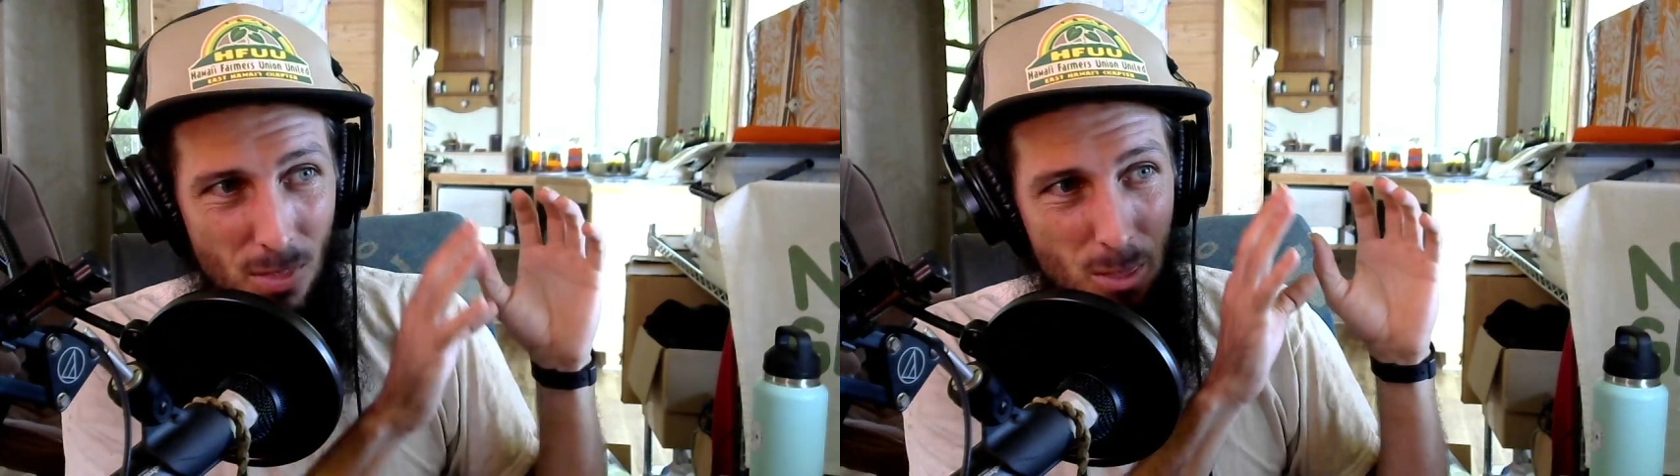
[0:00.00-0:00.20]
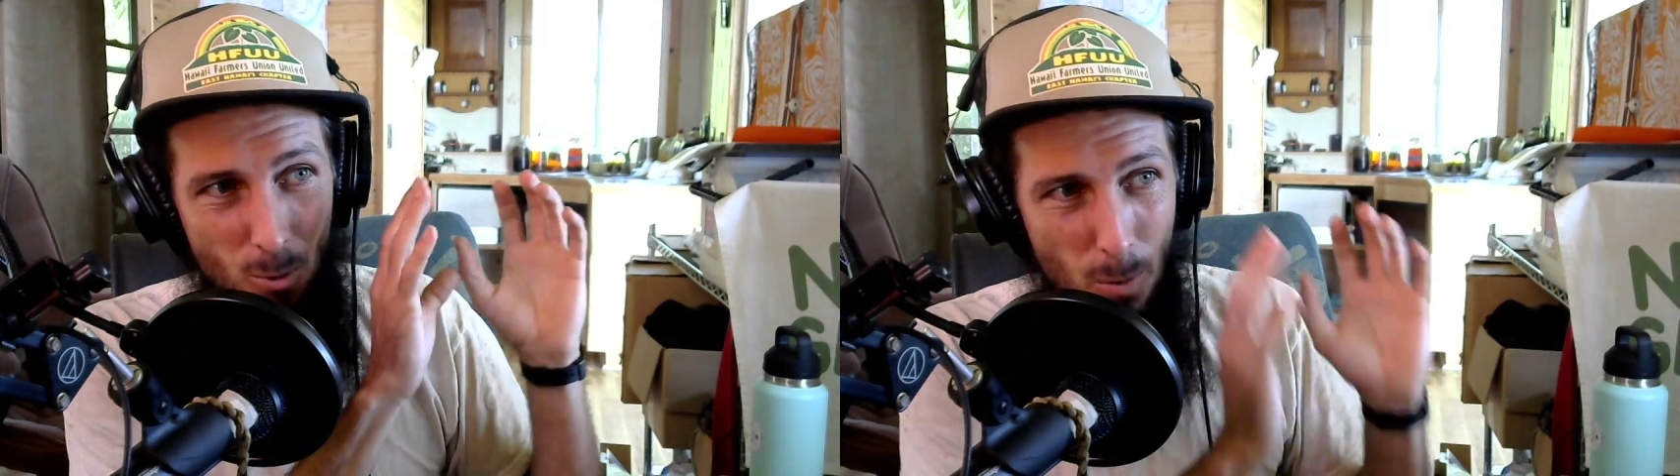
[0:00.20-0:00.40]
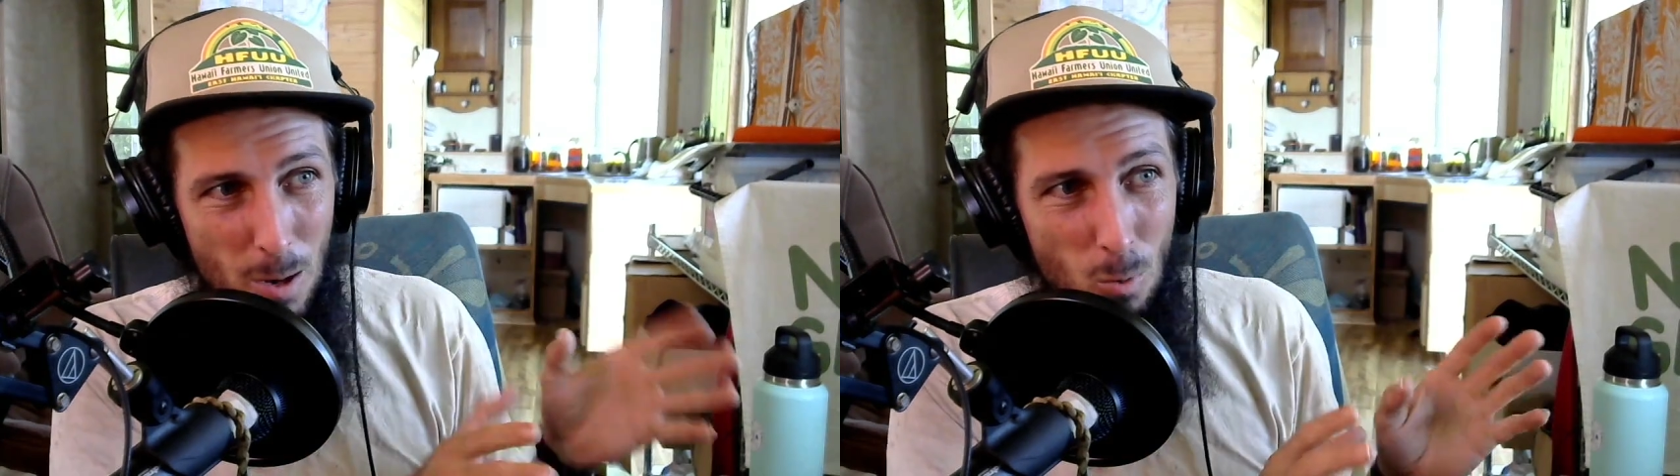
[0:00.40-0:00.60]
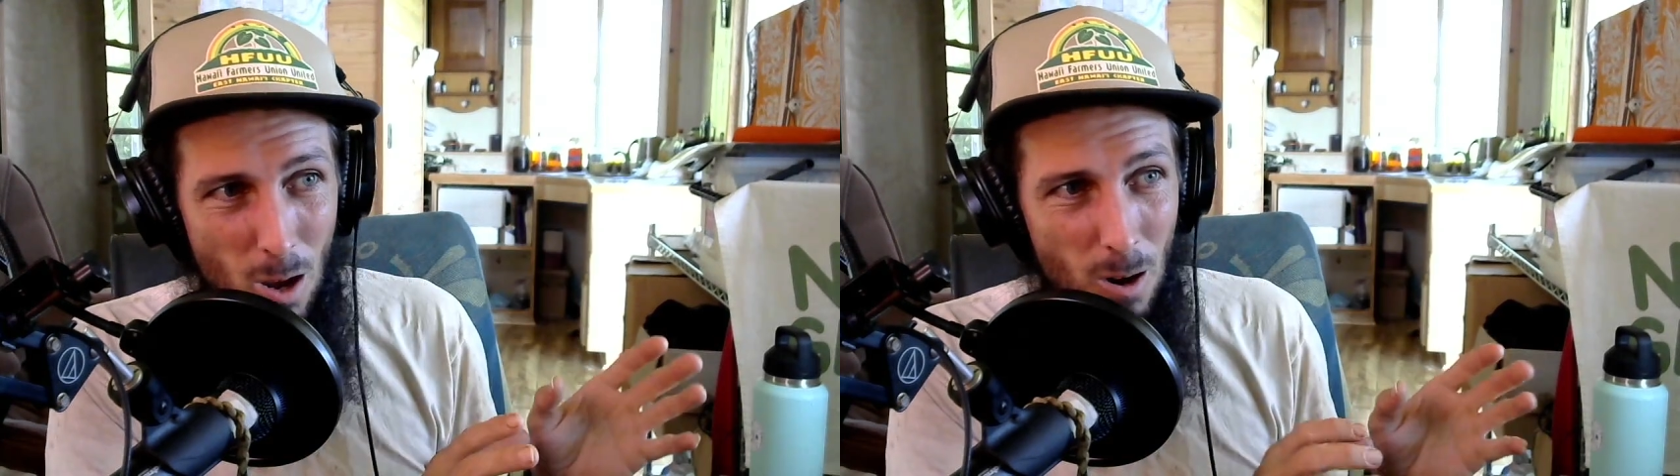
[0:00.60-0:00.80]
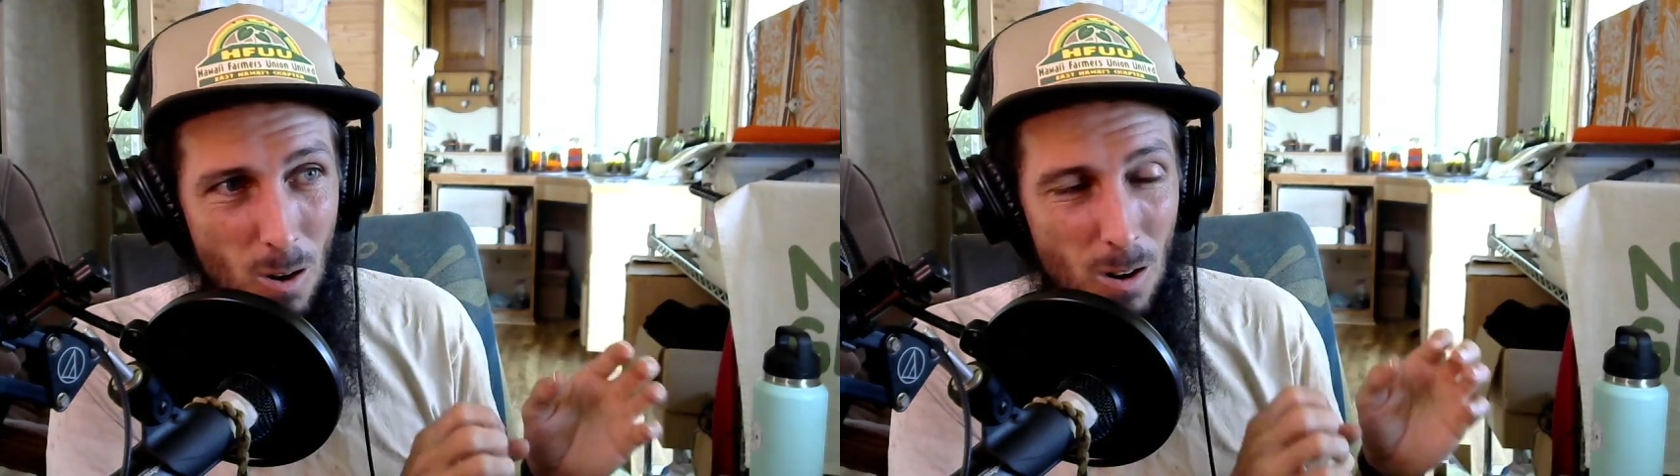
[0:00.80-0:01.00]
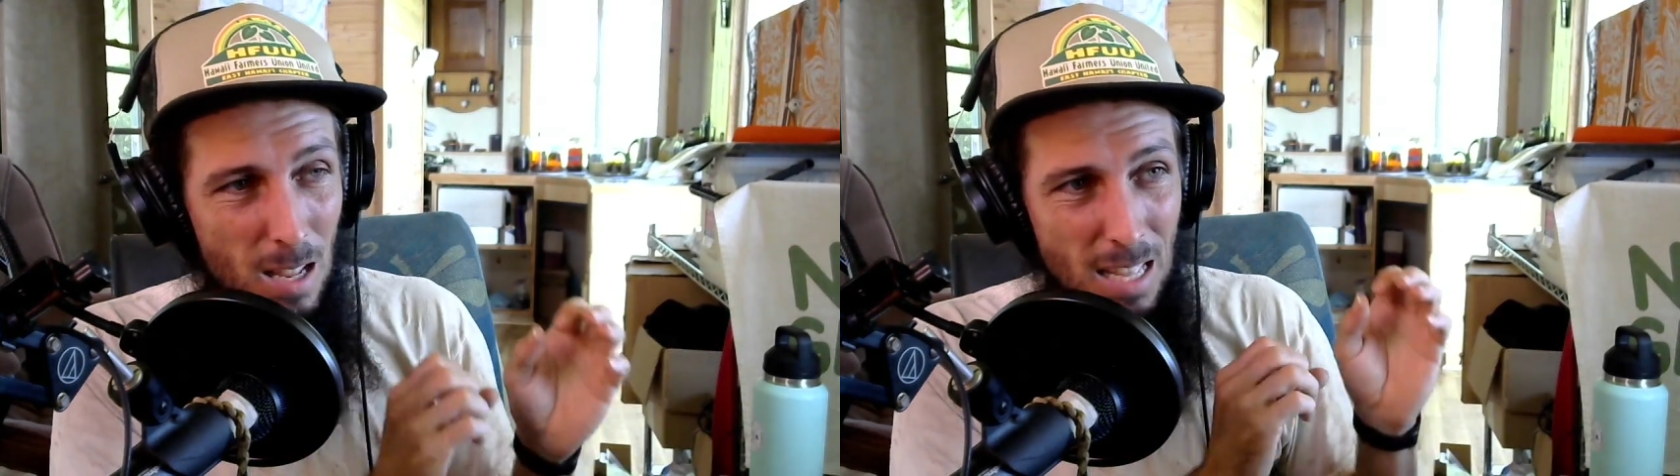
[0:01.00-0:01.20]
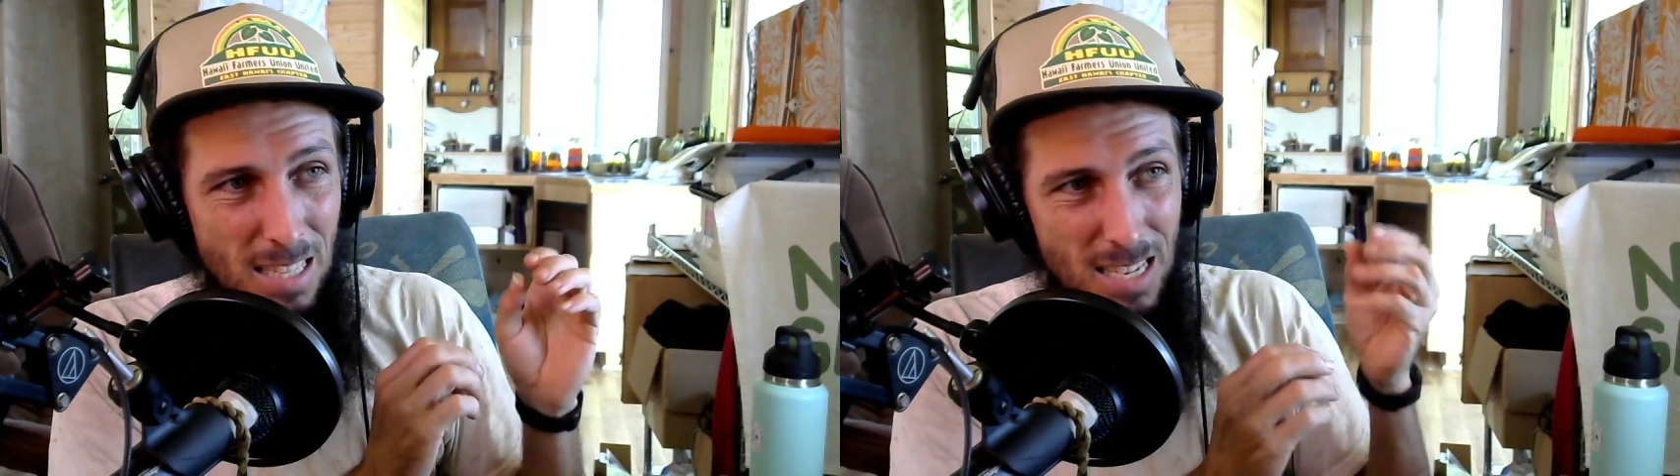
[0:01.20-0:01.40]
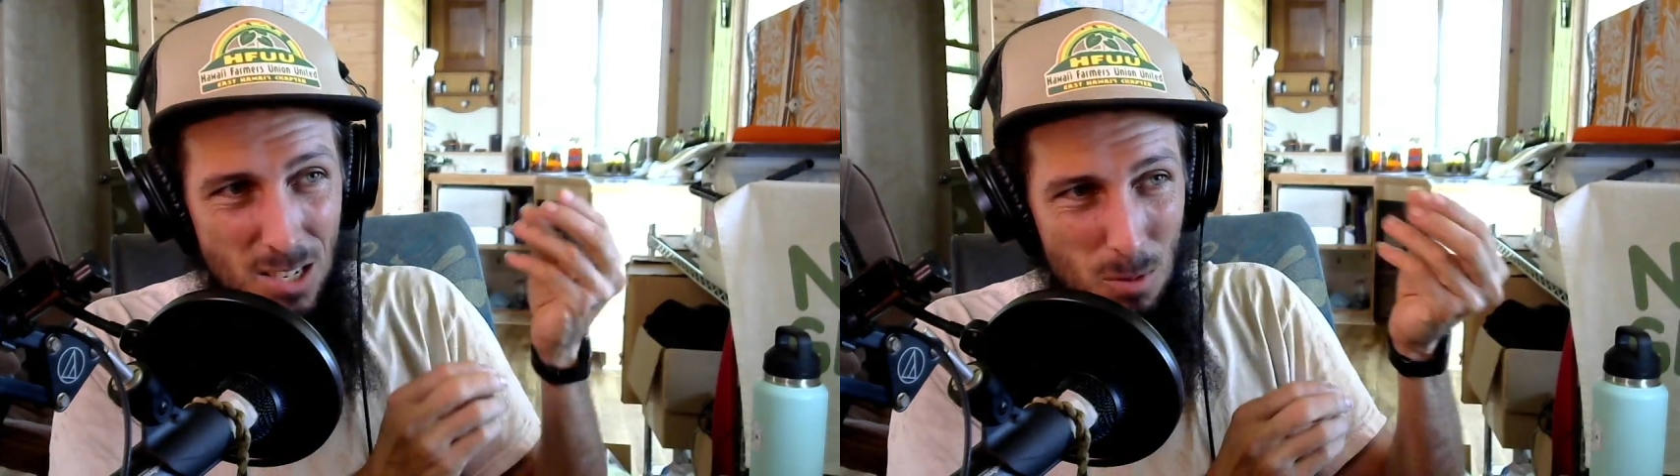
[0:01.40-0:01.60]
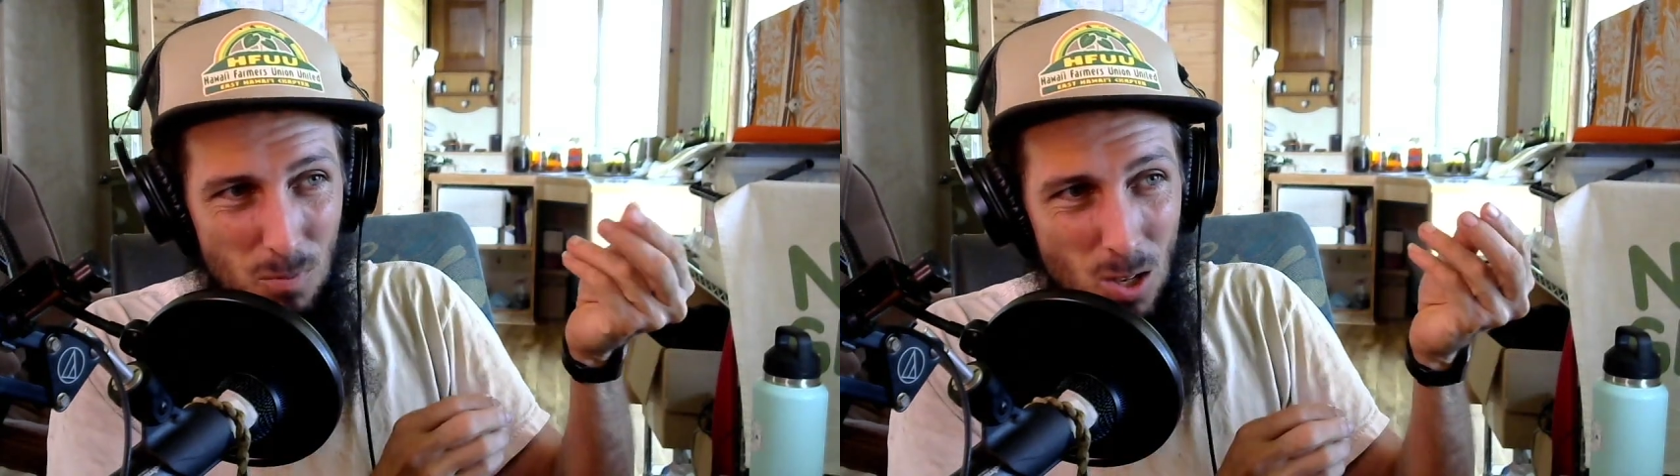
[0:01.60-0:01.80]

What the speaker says: throw them in water, take some